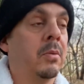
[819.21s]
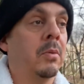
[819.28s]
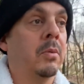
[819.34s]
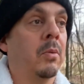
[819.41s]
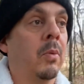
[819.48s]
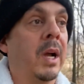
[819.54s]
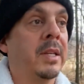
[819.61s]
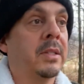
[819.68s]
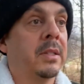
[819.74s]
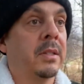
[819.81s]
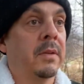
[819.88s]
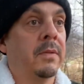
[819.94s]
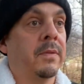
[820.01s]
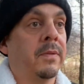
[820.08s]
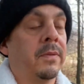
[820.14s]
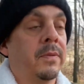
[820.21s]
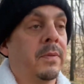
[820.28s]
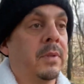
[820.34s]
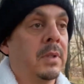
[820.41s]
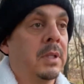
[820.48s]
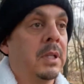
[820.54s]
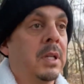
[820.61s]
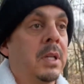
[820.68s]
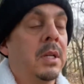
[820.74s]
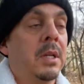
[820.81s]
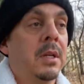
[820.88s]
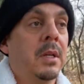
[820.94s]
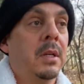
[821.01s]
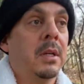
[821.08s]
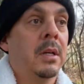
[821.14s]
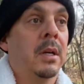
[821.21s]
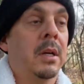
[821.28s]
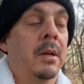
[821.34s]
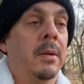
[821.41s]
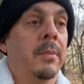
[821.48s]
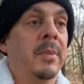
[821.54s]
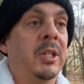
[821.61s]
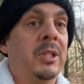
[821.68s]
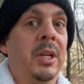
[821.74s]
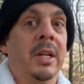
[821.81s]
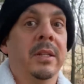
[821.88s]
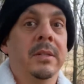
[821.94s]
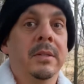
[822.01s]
west of uh, Michigan,